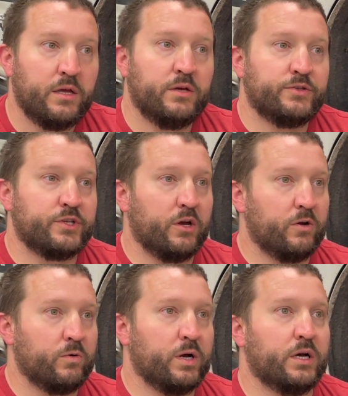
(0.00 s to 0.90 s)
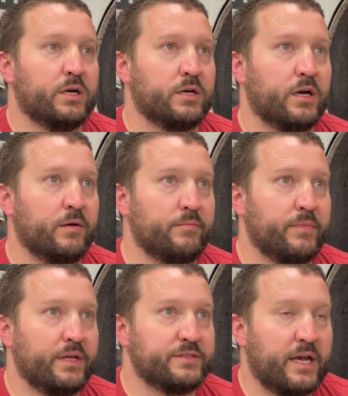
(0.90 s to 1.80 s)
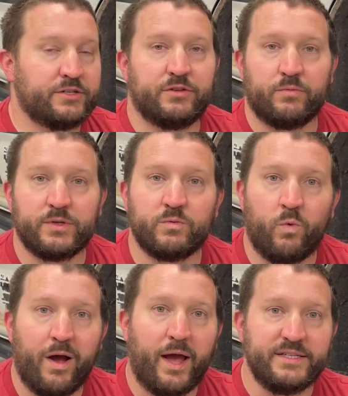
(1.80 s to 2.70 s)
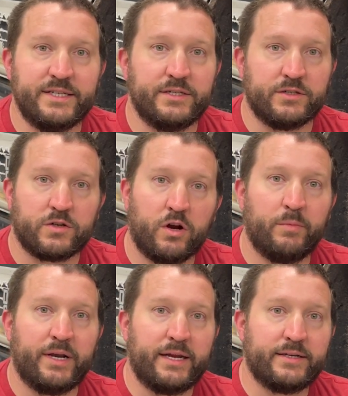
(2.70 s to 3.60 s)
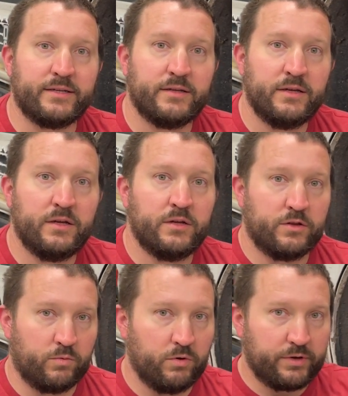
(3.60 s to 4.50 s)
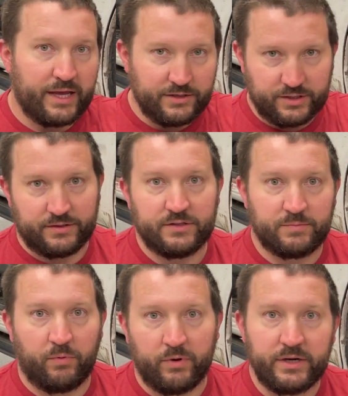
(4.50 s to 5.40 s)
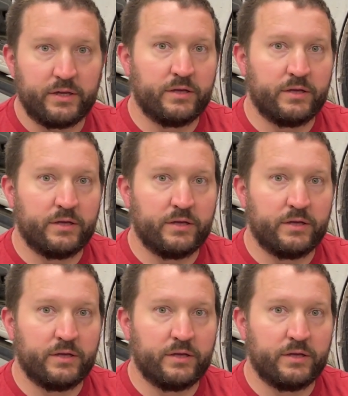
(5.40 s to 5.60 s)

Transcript: So that's actually the reason why I didn't terminate the roll cage at this point.